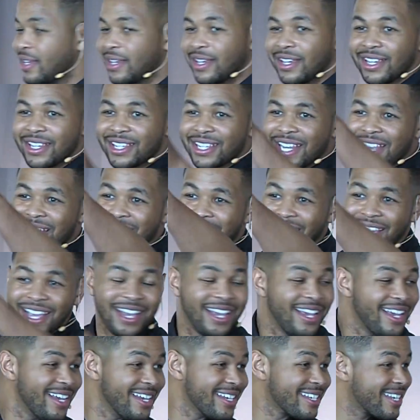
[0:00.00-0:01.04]
He
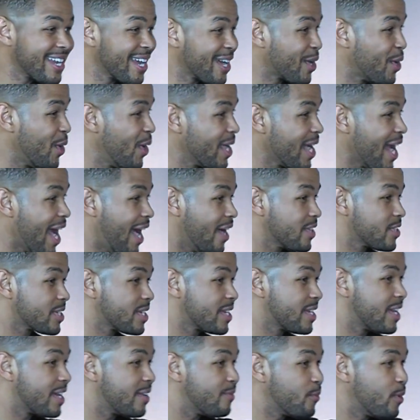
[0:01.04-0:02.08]
said, go in the house
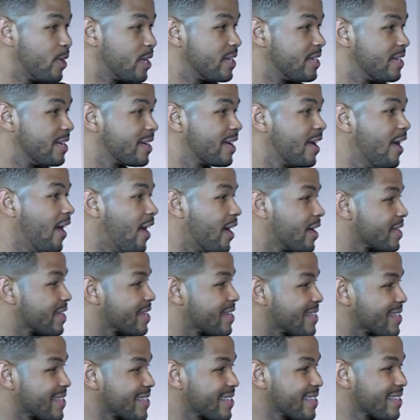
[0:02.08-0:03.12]
and get one of your
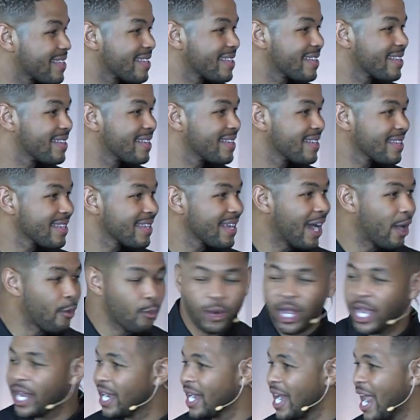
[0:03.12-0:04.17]
guardians. I
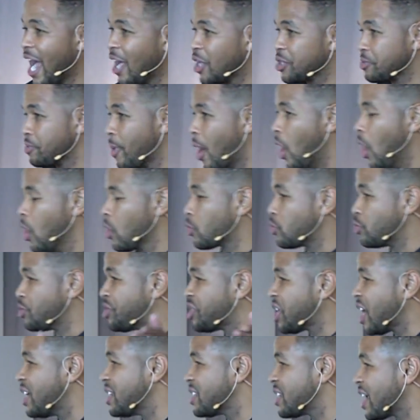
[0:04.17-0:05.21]
ran in the house. My Uncle
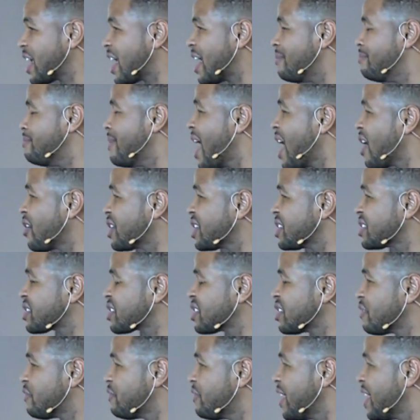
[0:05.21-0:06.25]
JJ had married into
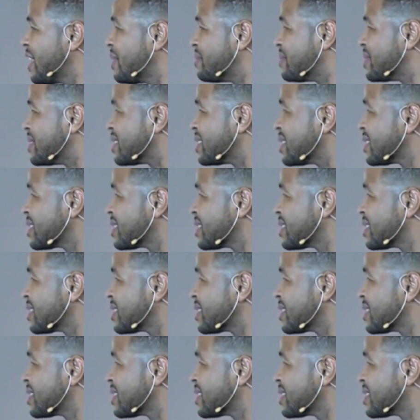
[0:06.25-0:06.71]
the family.